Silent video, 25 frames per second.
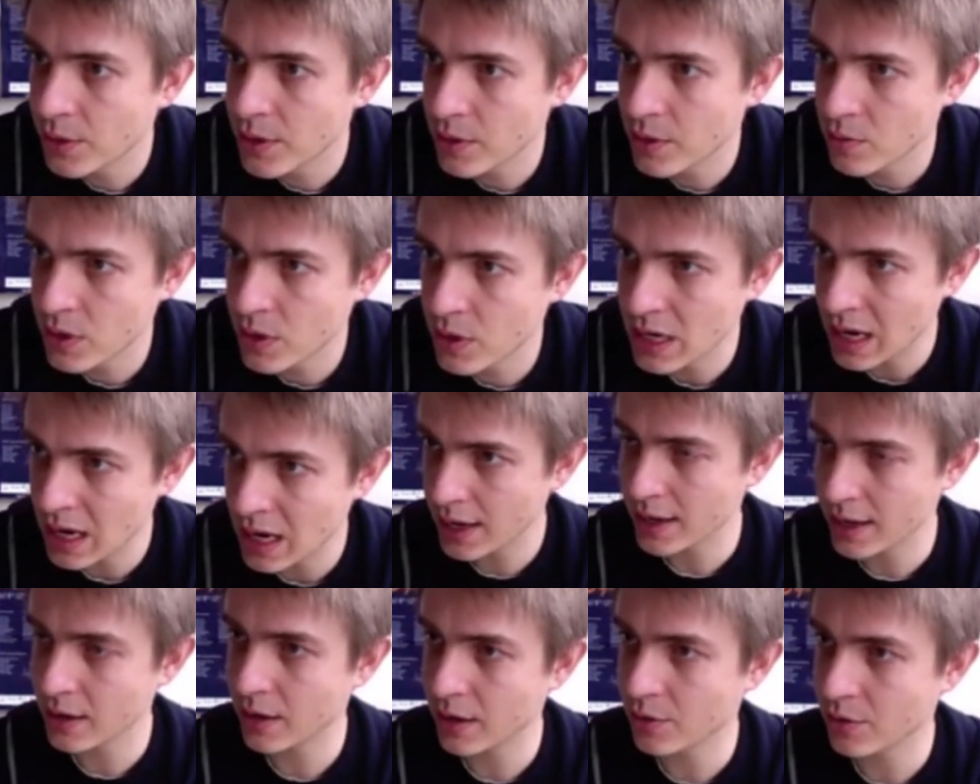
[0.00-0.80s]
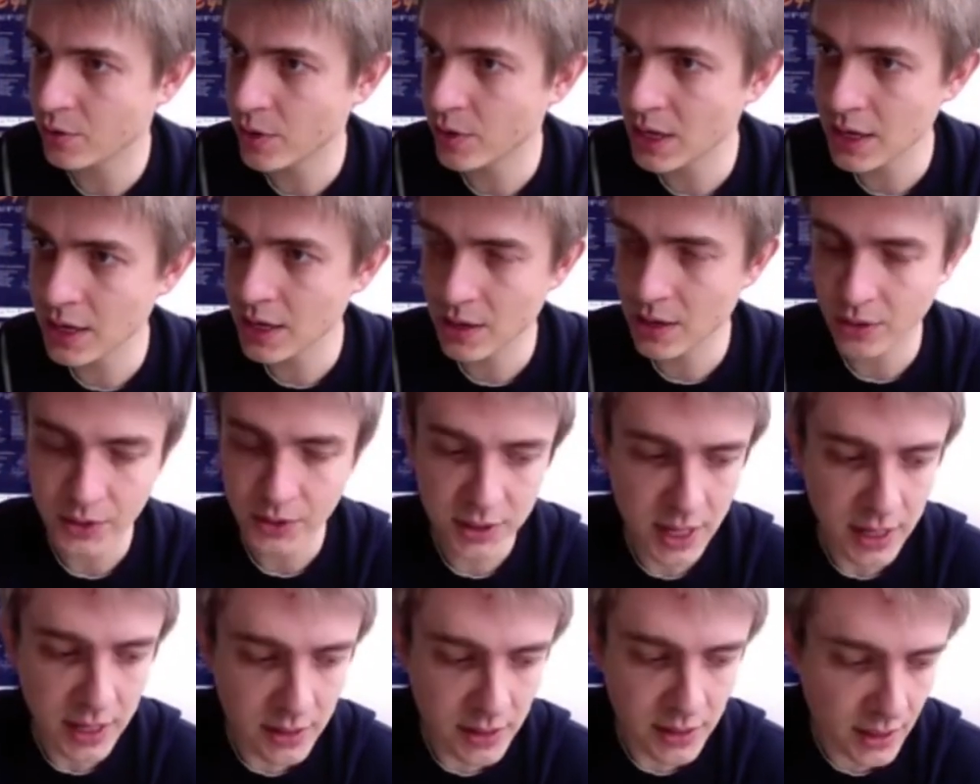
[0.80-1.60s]
they rely really on
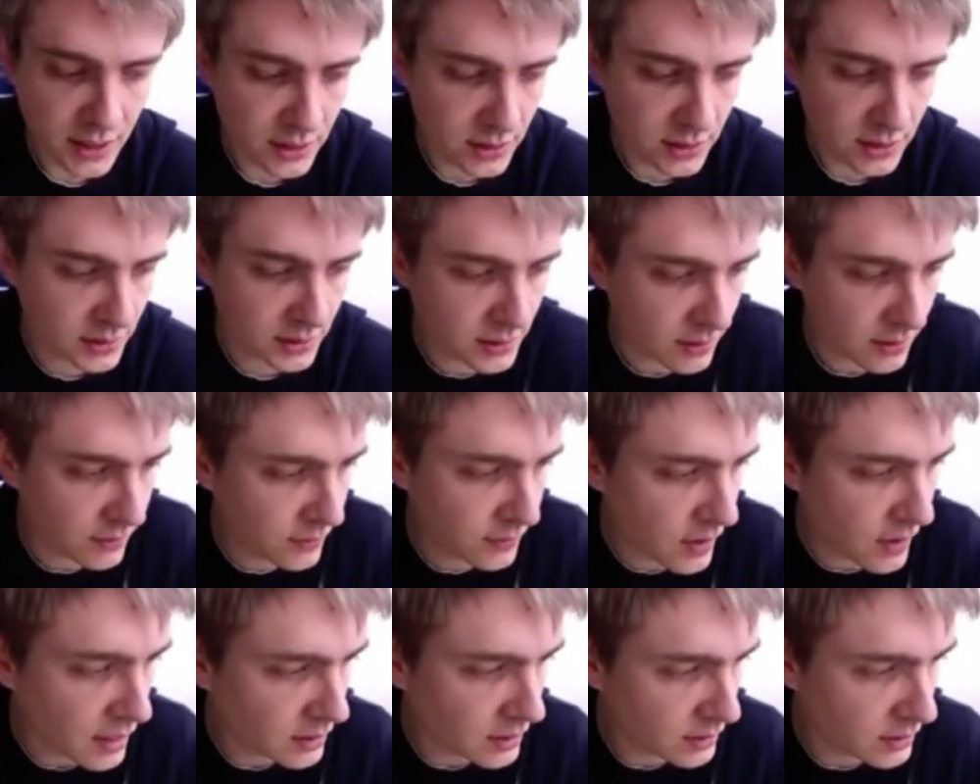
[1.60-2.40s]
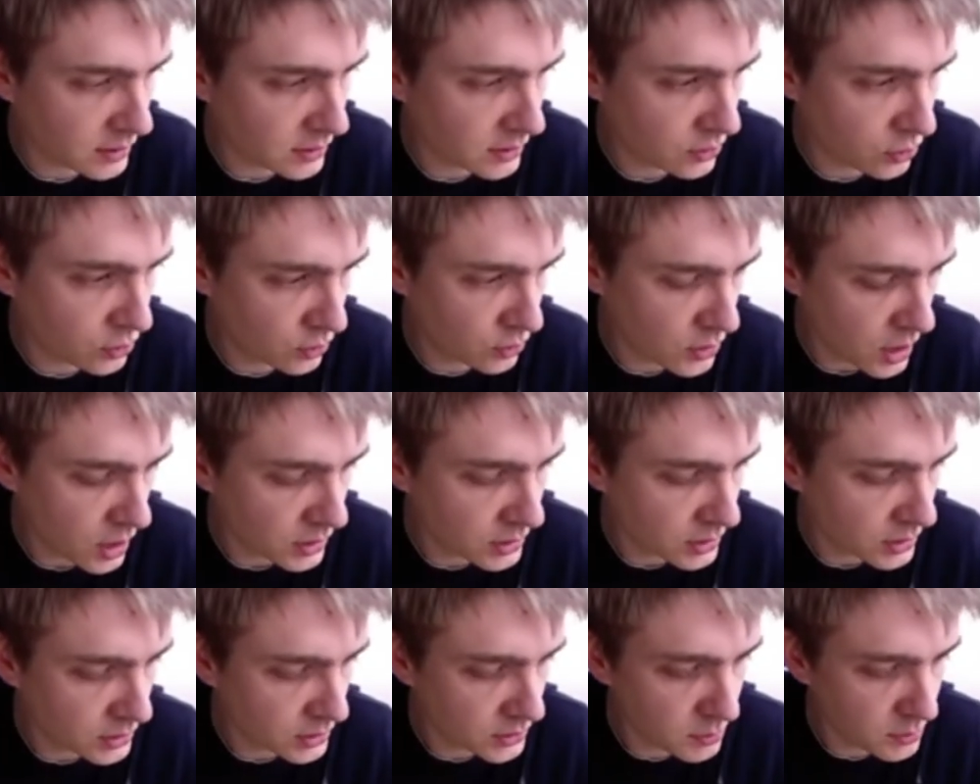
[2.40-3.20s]
techniques that do
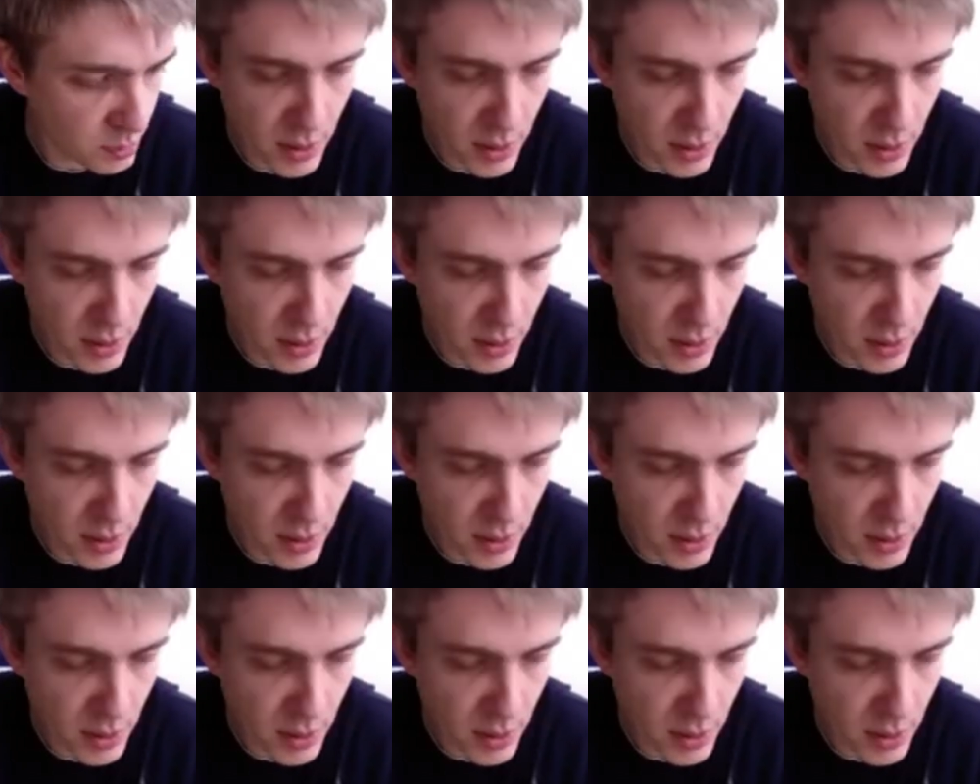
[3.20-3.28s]
not